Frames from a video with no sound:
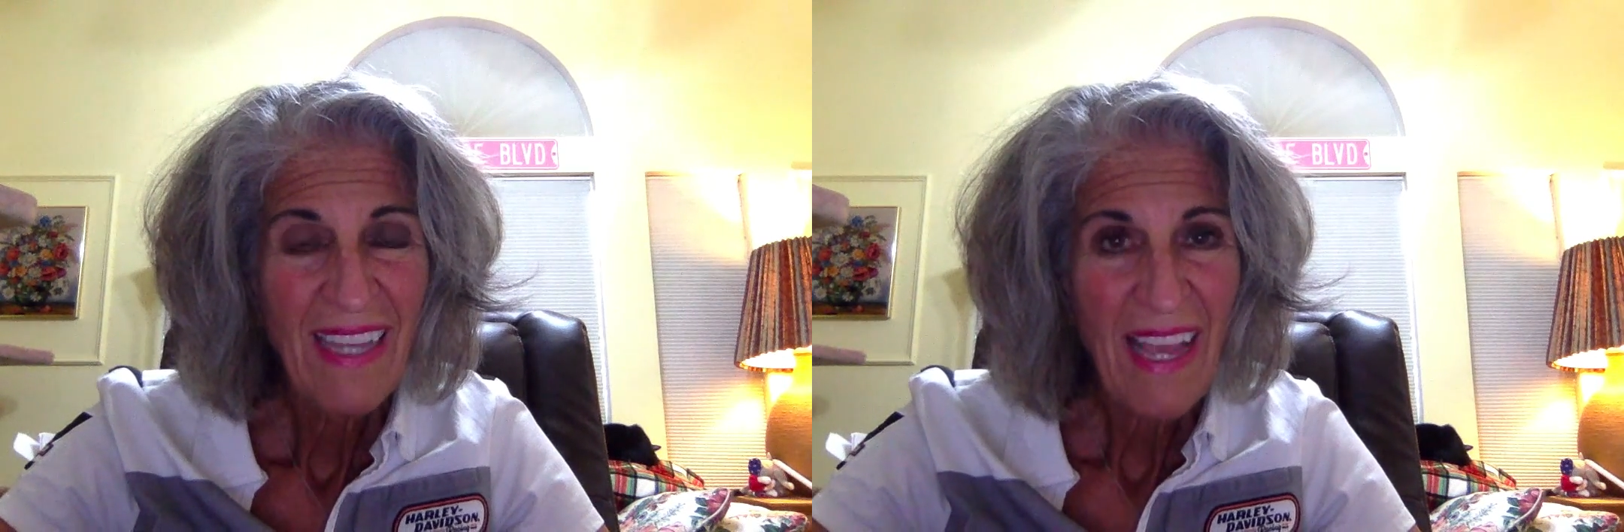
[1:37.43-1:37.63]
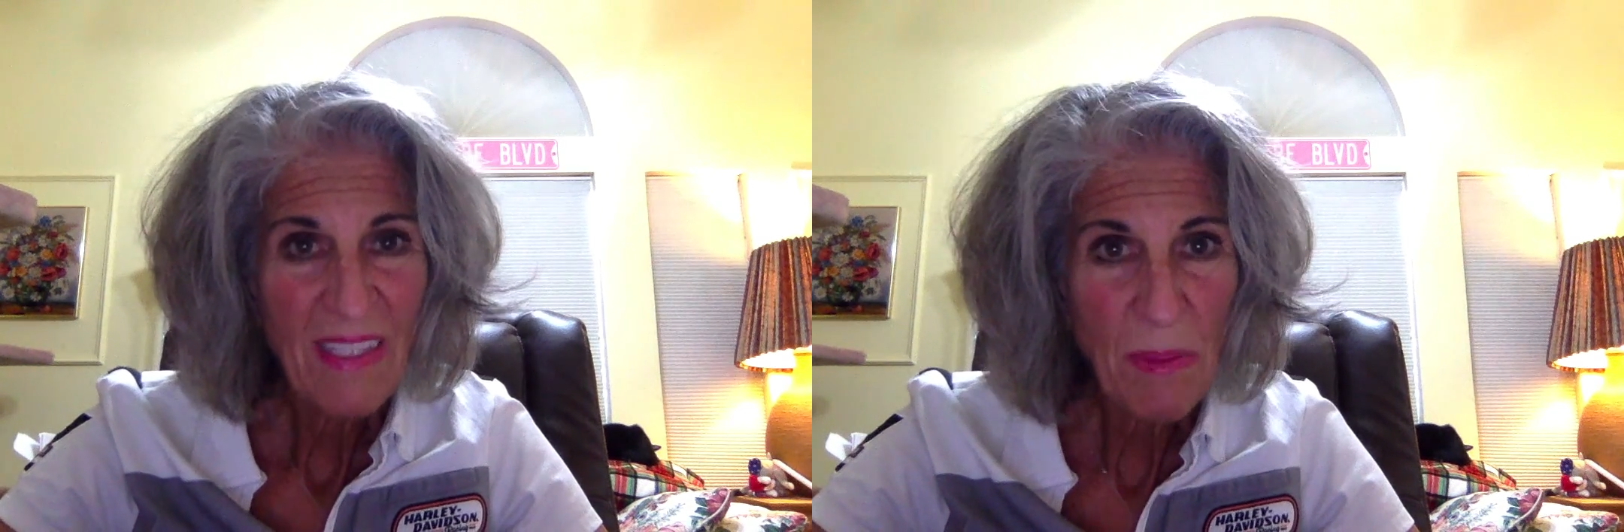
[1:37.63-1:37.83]

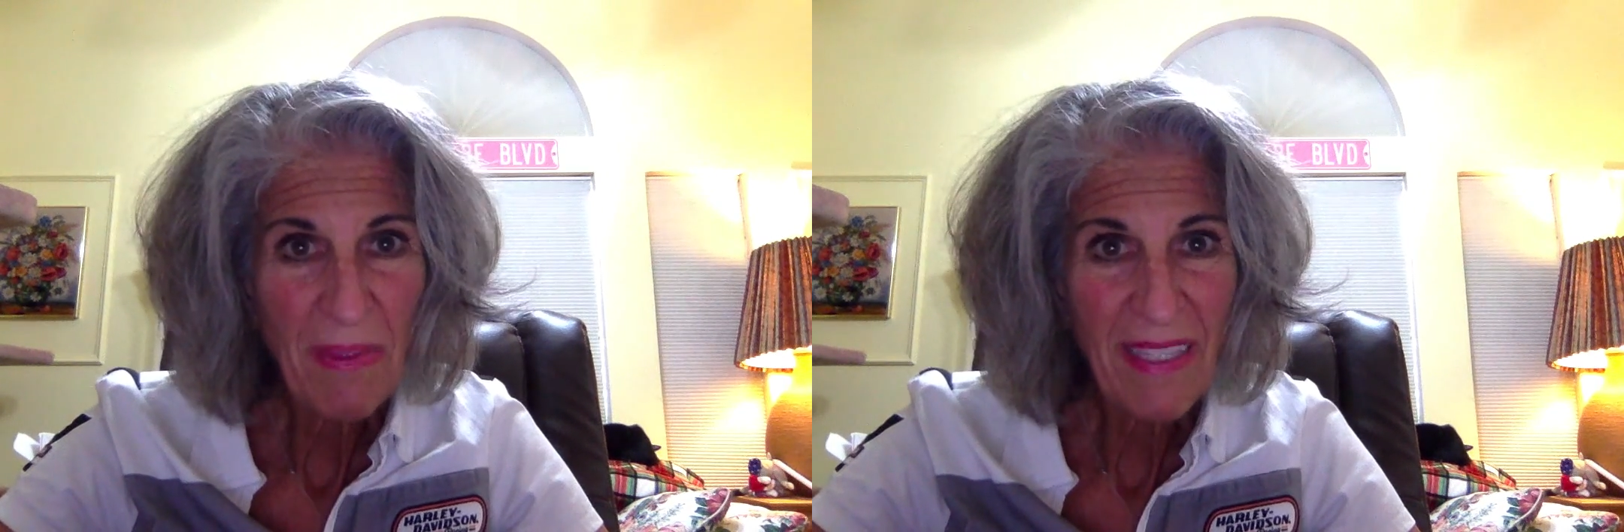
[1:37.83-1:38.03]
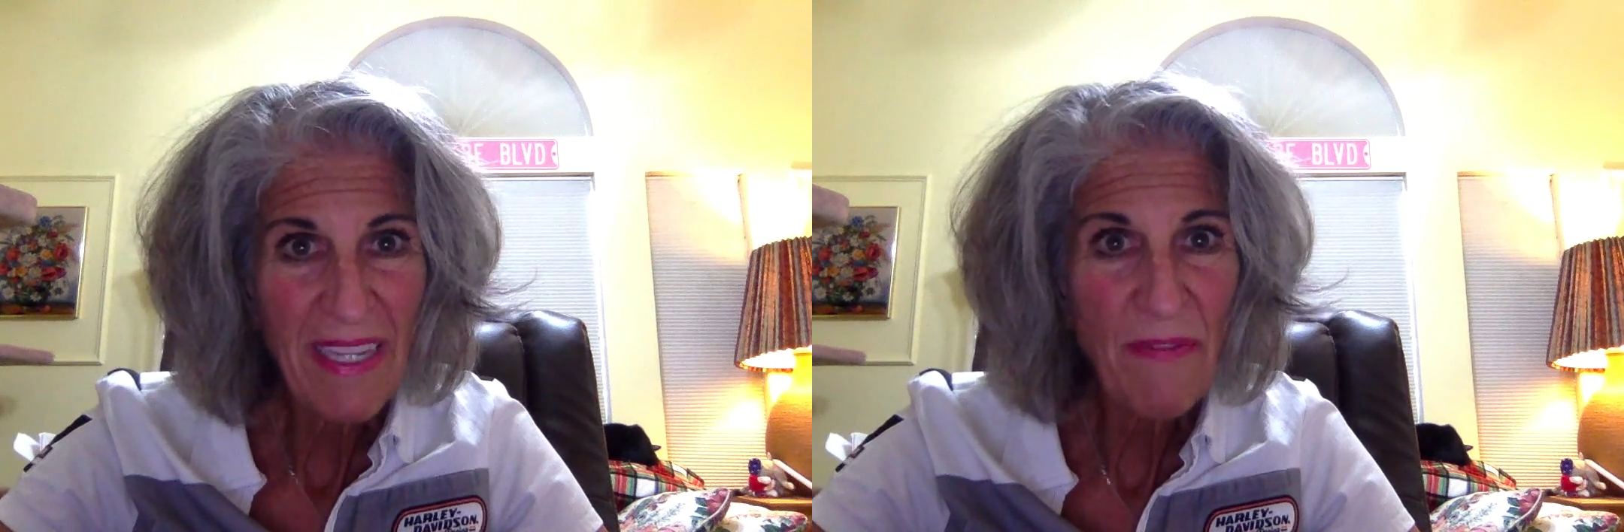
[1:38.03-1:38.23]
as a
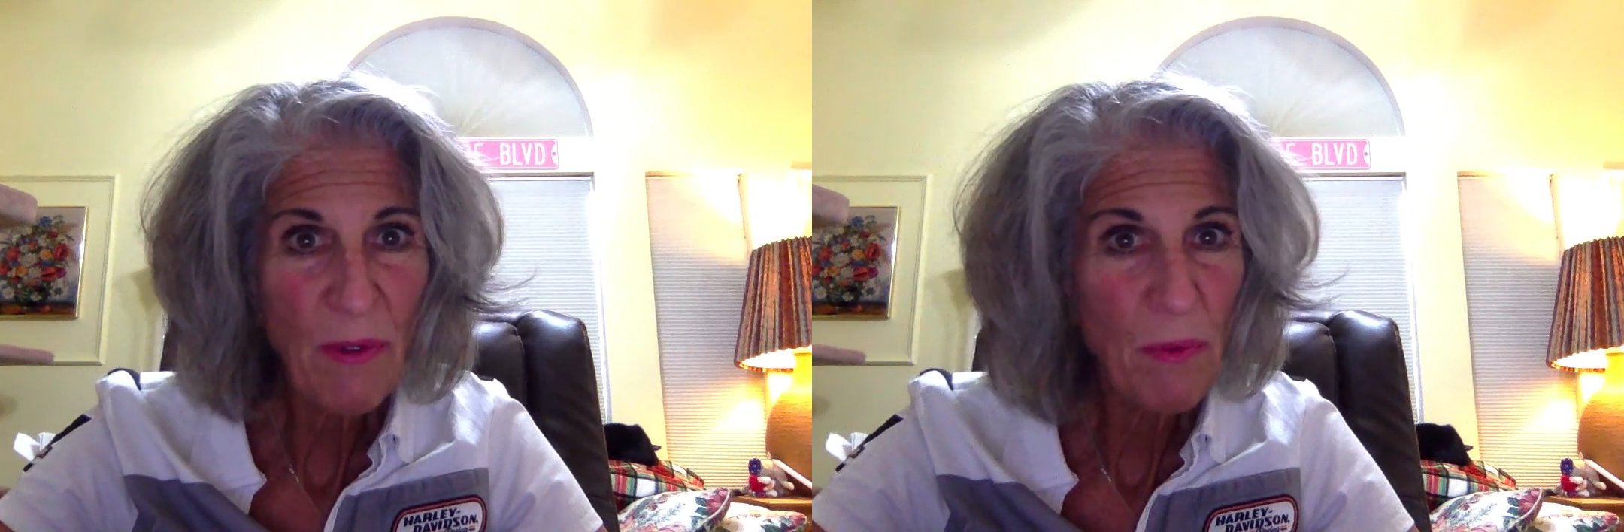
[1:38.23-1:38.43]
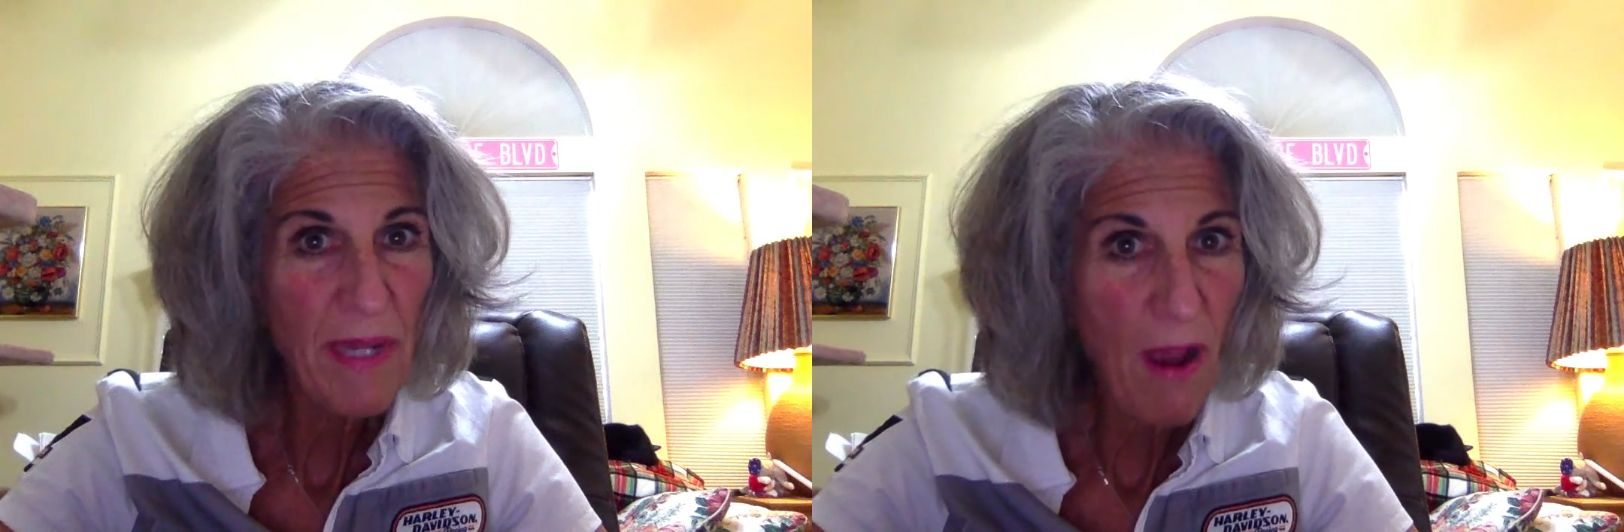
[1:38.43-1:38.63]

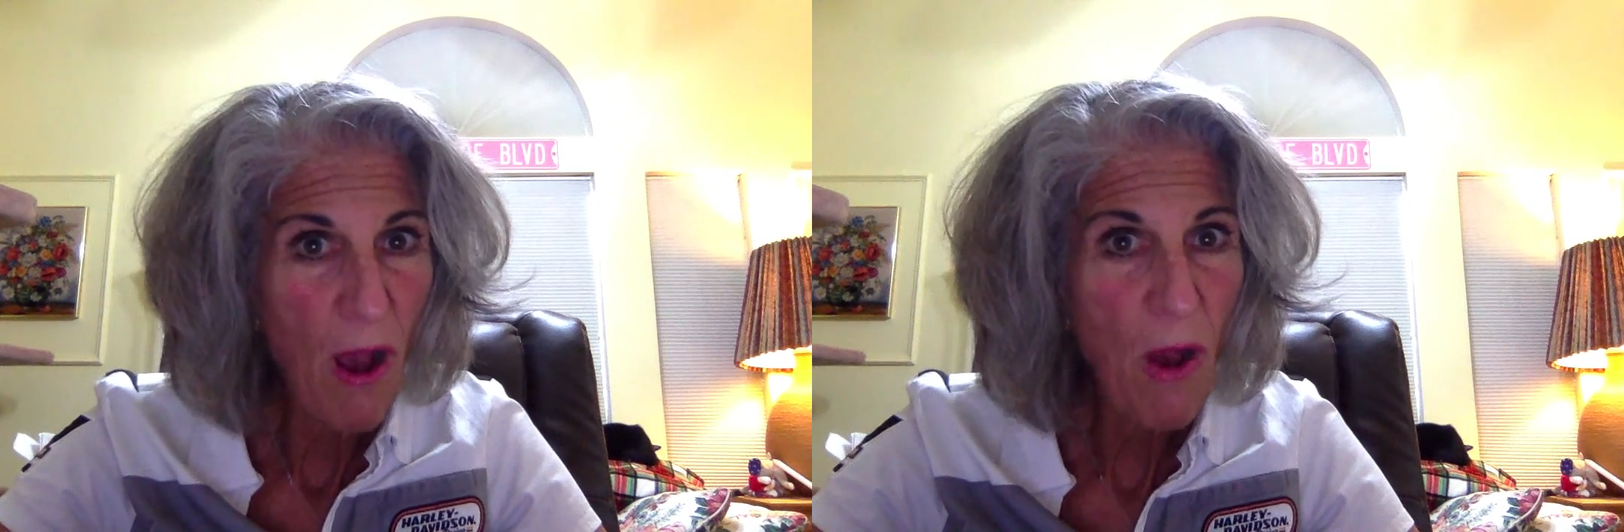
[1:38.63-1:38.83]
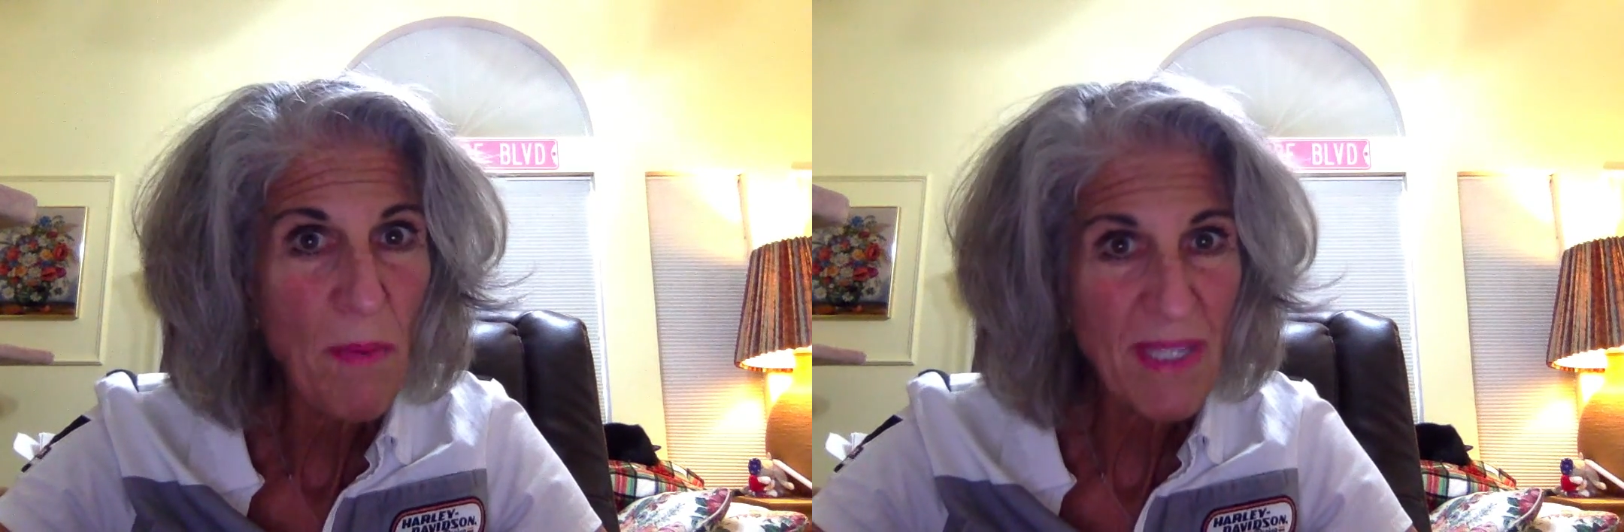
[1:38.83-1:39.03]
believer, we
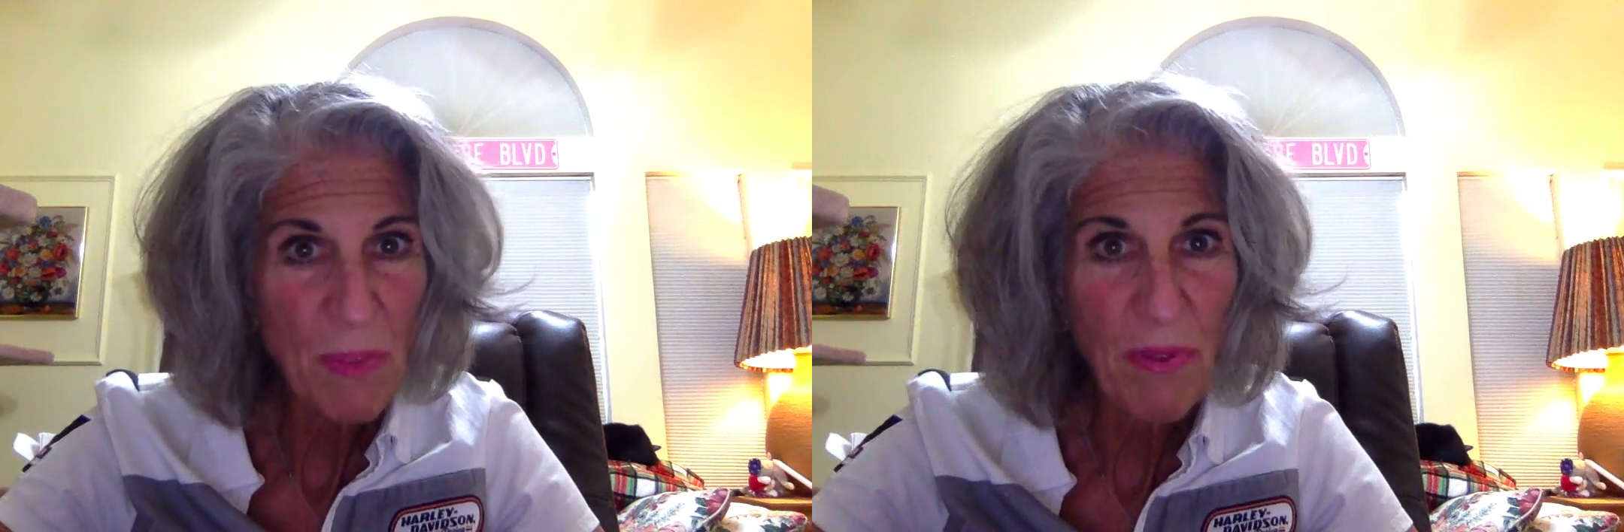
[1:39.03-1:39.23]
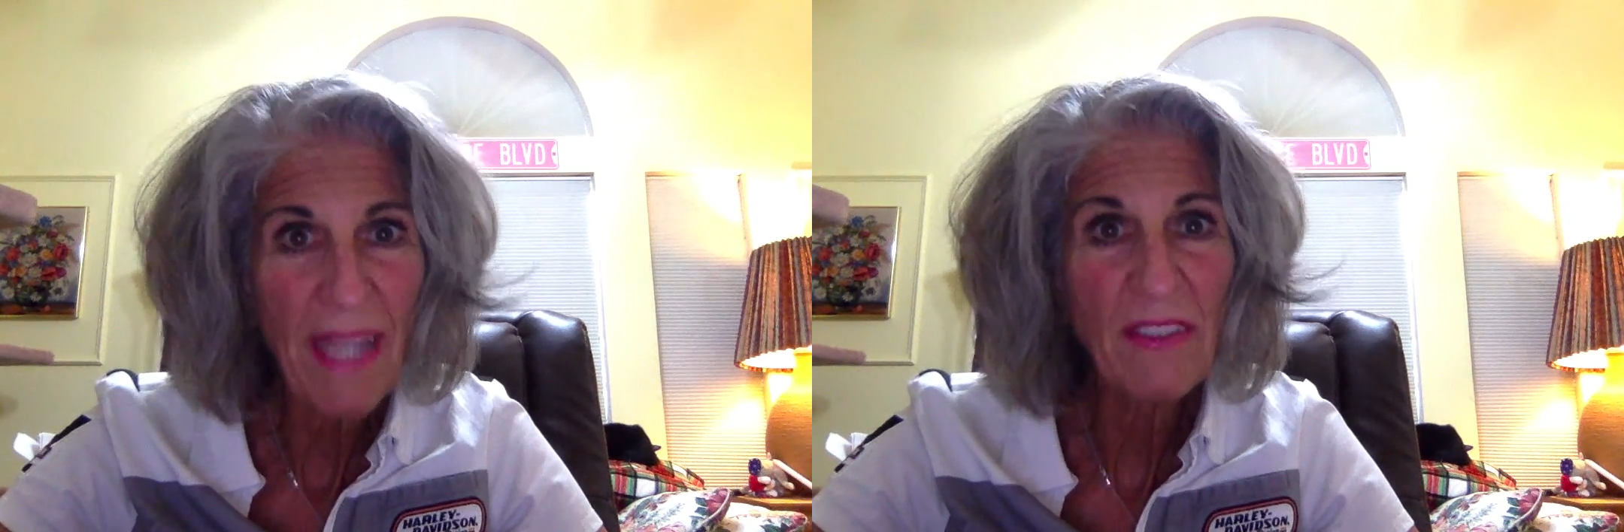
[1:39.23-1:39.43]
all
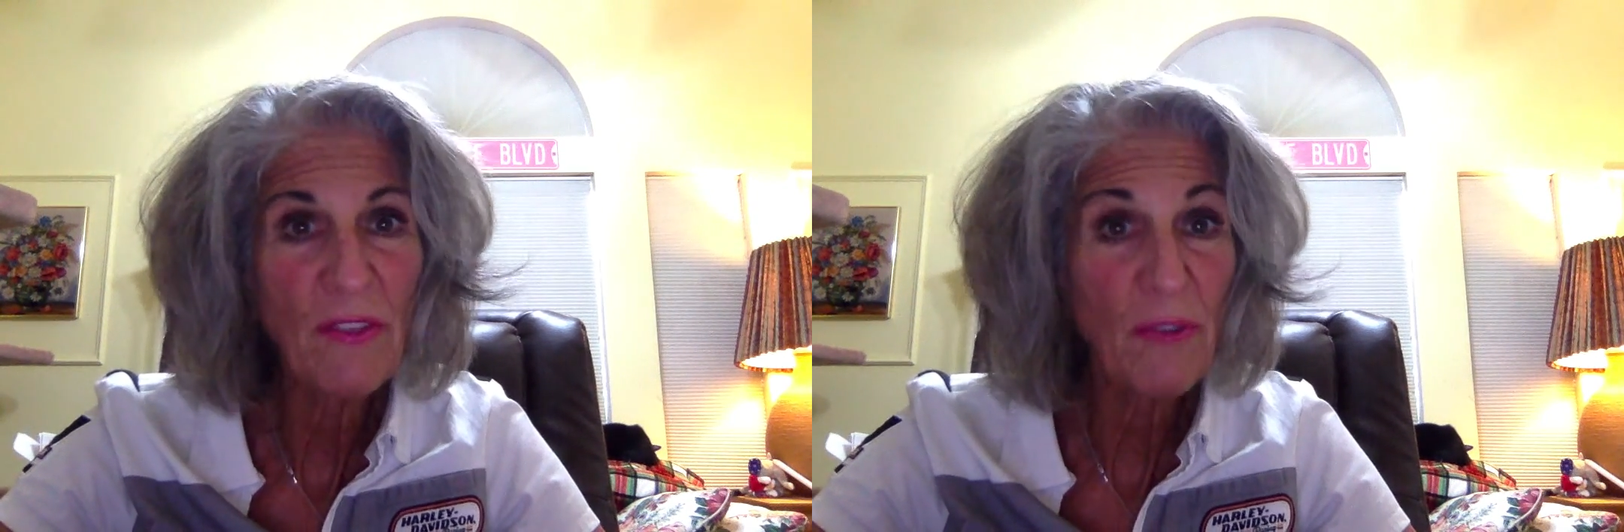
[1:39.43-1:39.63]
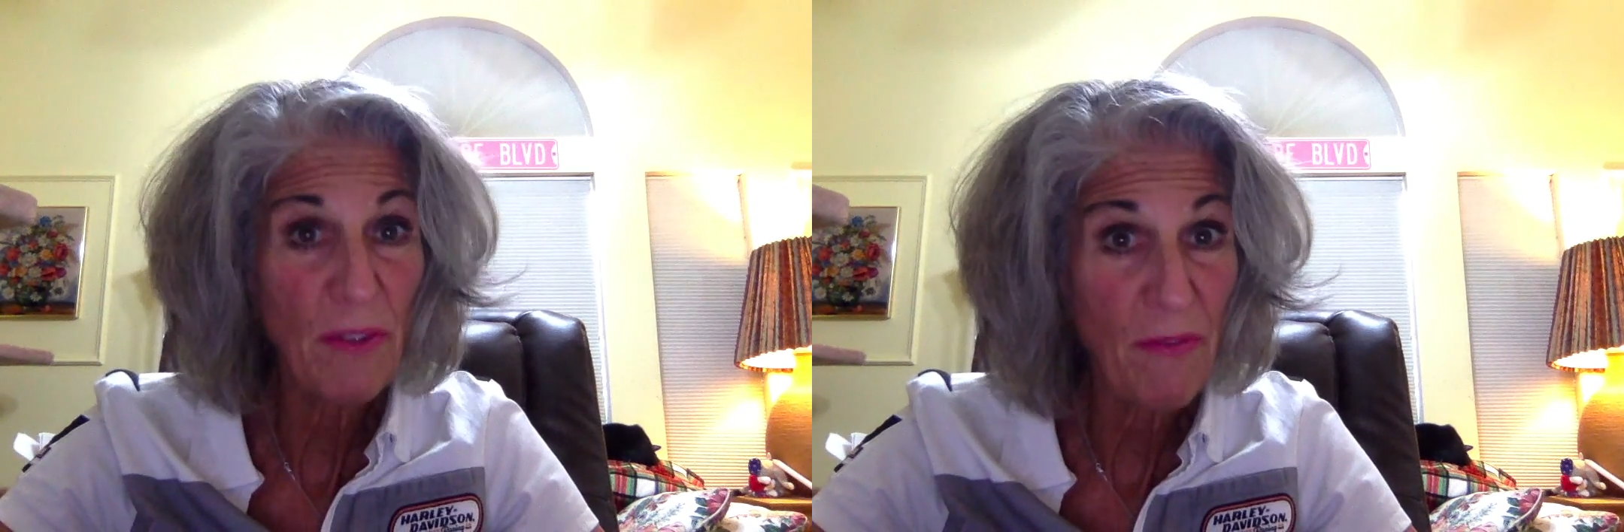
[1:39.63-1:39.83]
must practice good